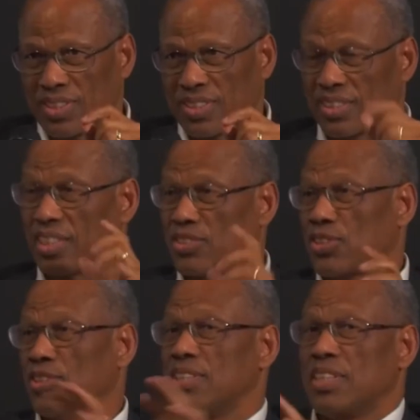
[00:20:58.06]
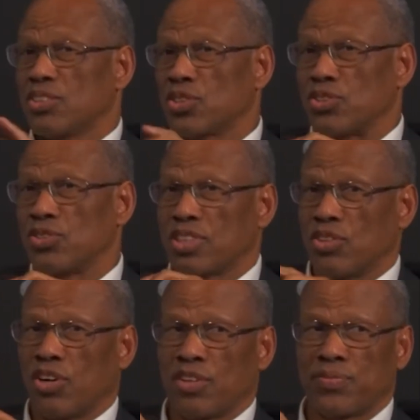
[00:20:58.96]
just so, so you can
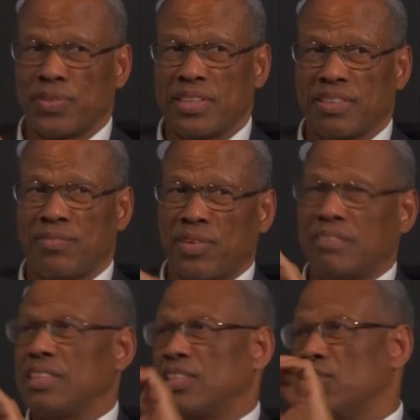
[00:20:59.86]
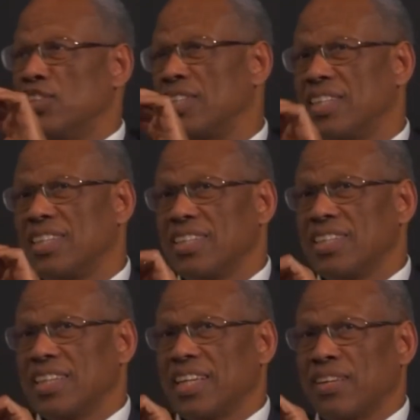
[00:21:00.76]
all feel very good
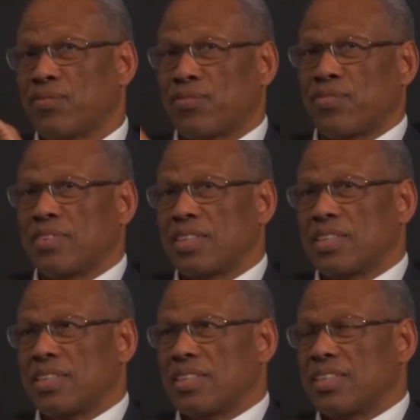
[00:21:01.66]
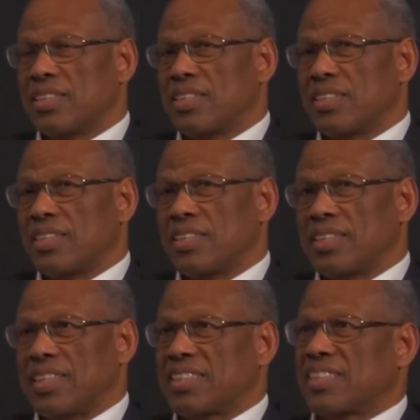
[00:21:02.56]
if
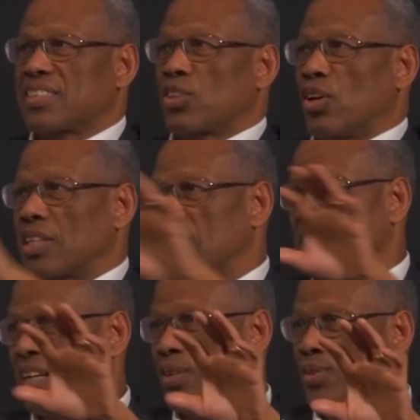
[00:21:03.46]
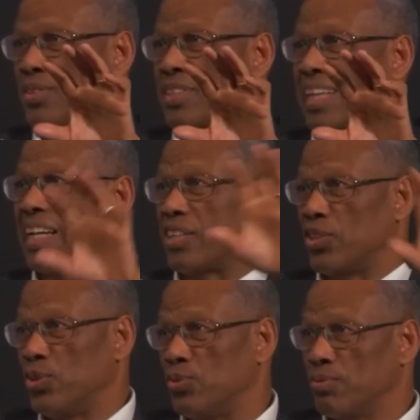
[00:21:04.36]
this sort of sounds like you.